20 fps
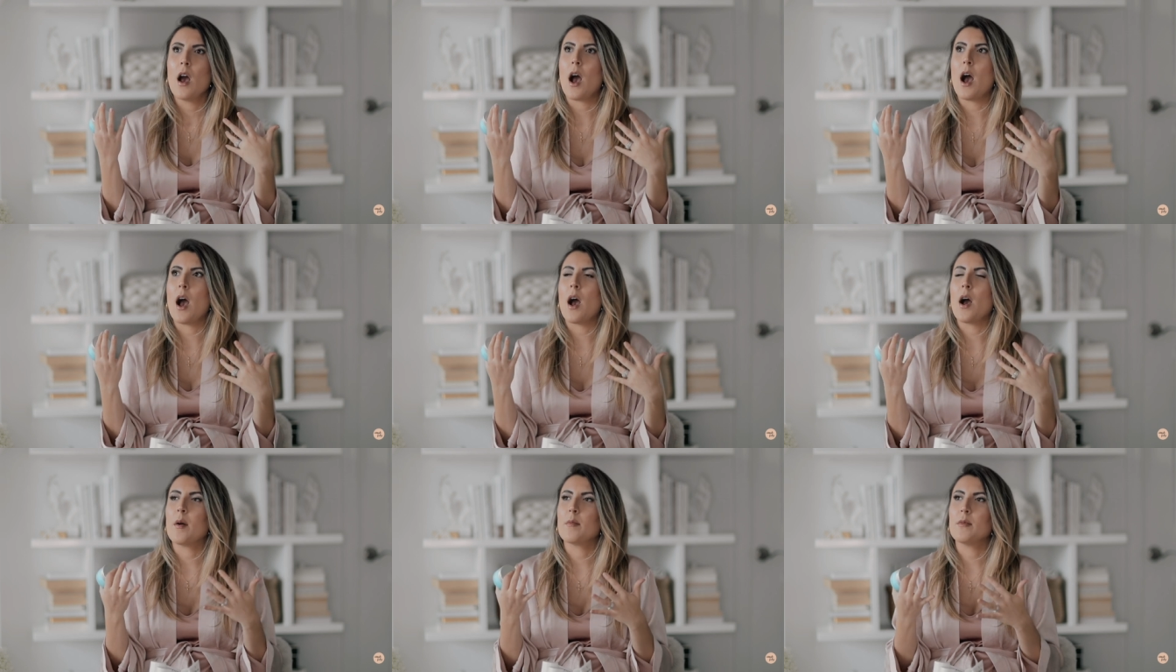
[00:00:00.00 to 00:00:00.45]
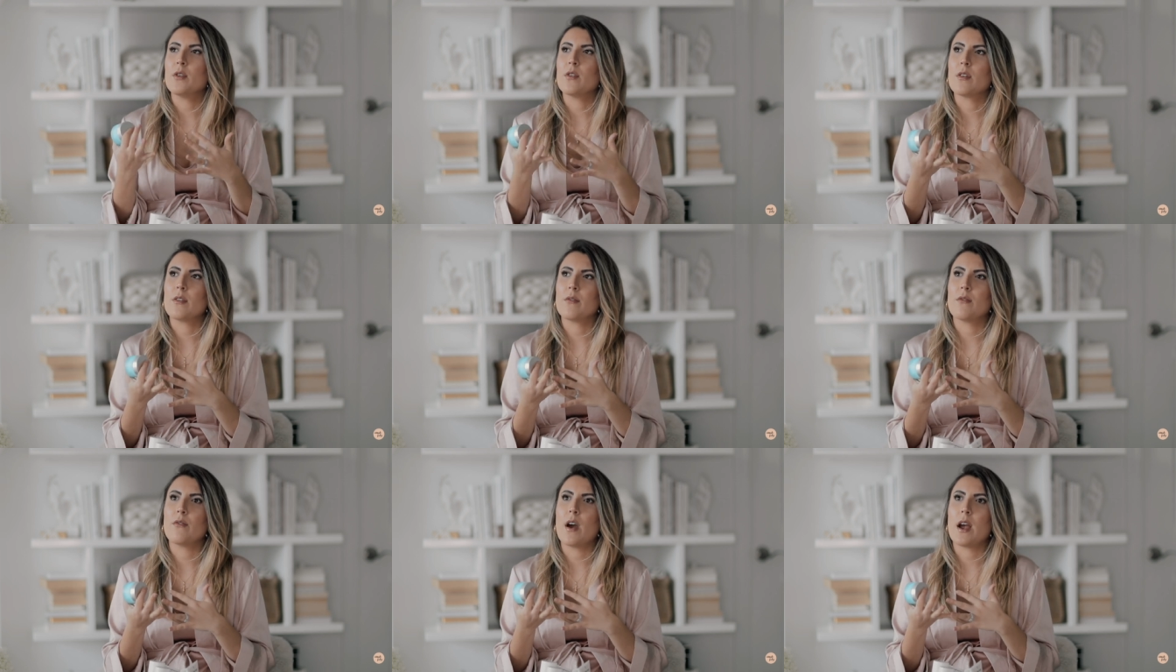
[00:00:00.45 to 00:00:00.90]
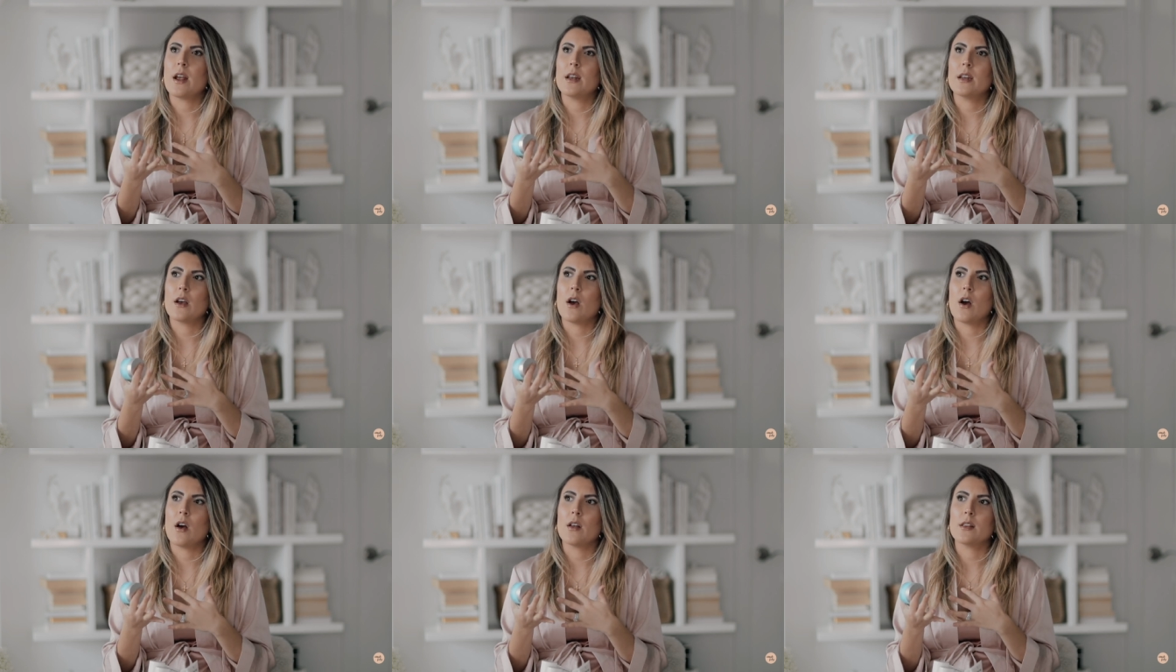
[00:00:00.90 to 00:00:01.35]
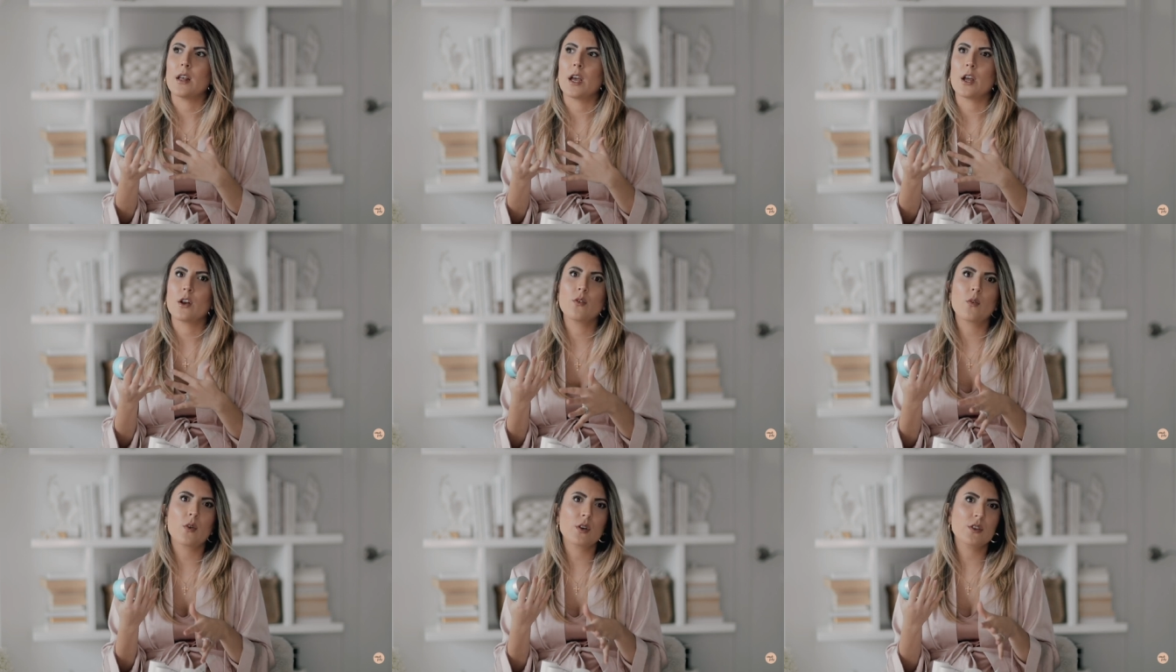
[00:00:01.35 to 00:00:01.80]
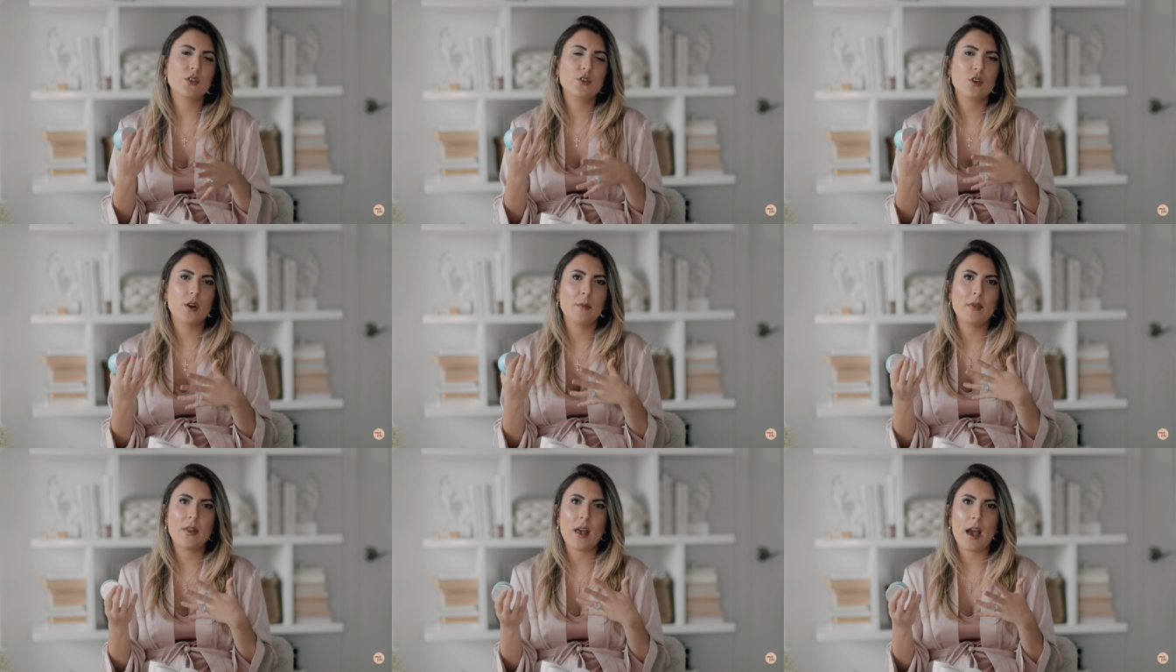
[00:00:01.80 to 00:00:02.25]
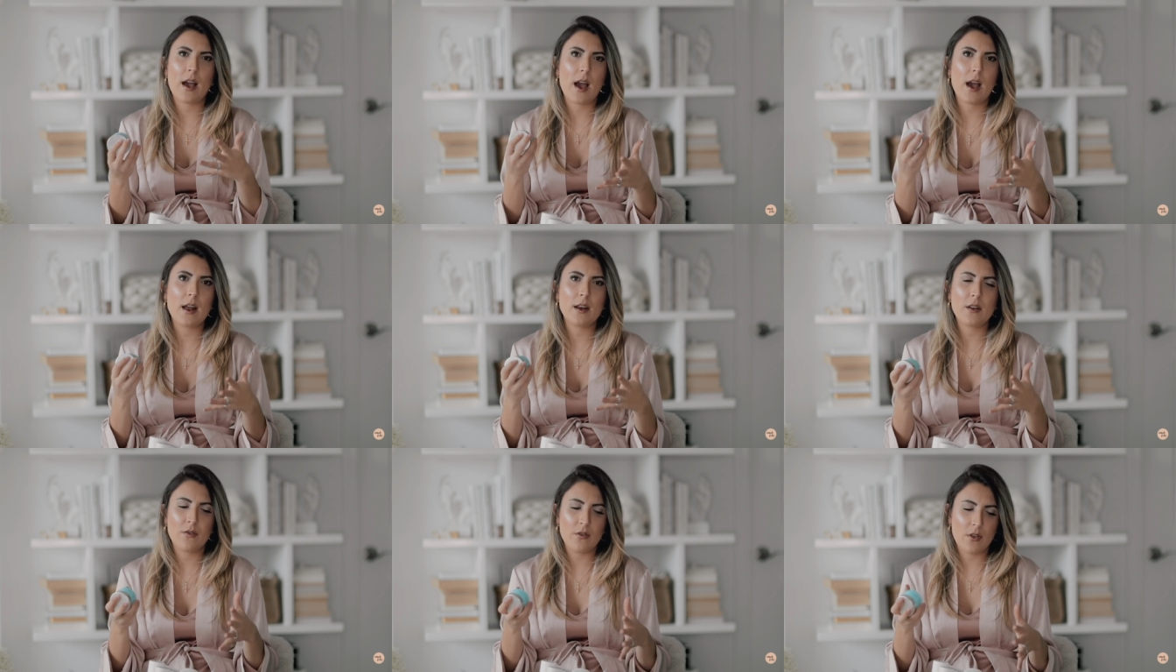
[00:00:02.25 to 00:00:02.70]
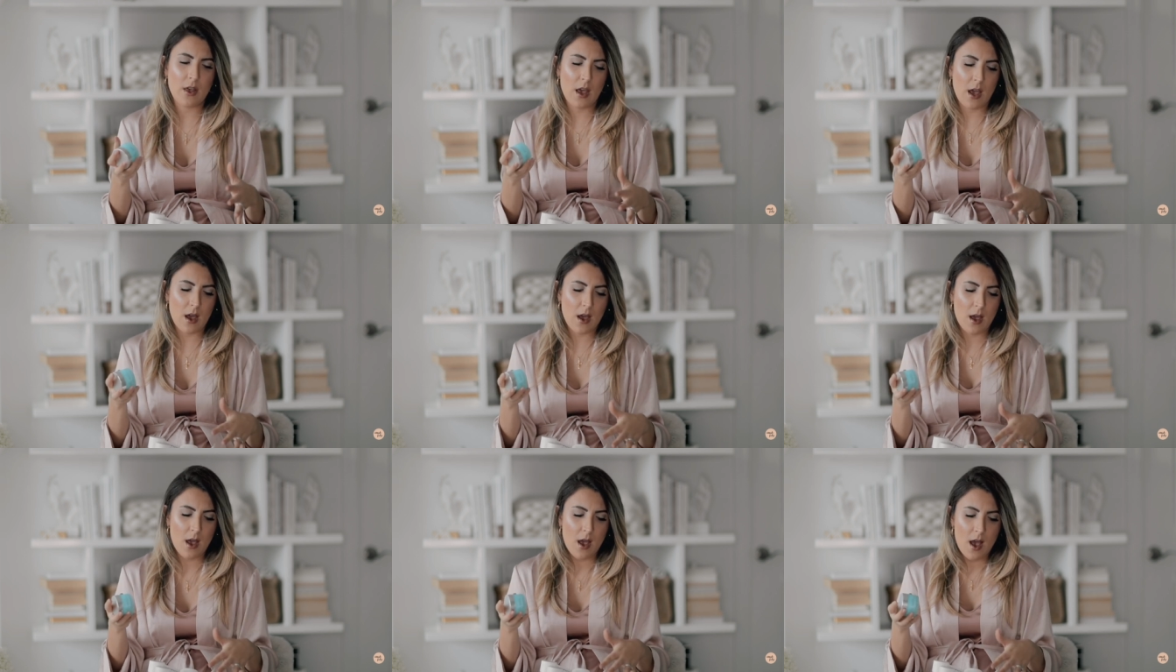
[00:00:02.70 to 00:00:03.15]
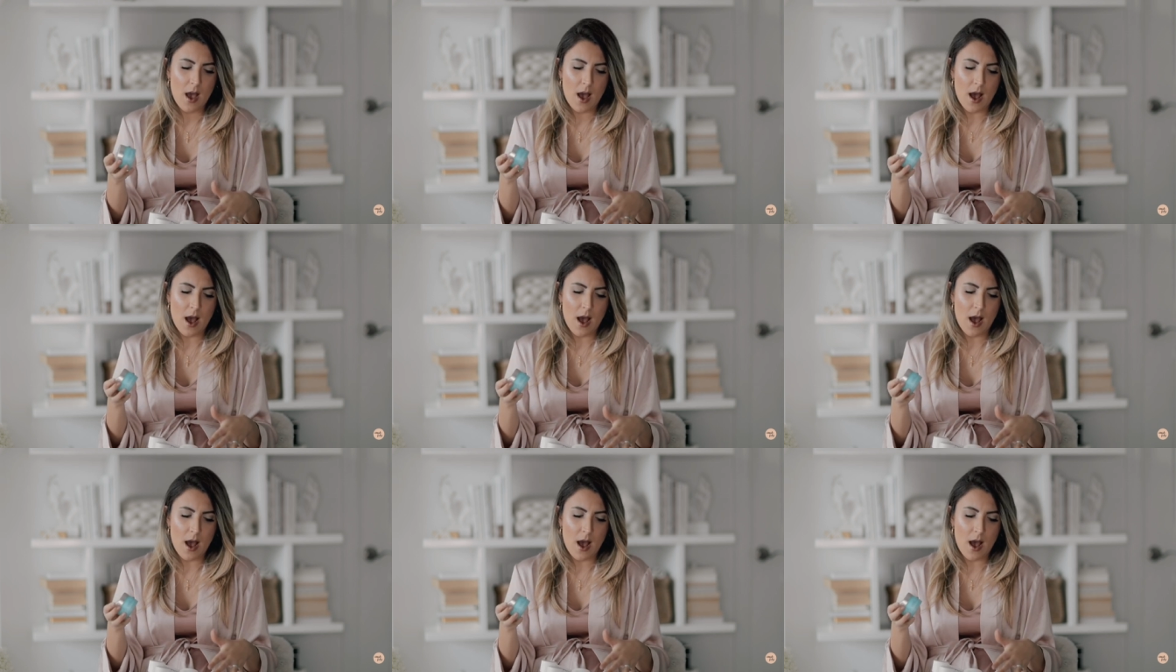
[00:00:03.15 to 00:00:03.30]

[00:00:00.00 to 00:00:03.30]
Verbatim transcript: um, you can find it on like Nordstrom and that kind of thing.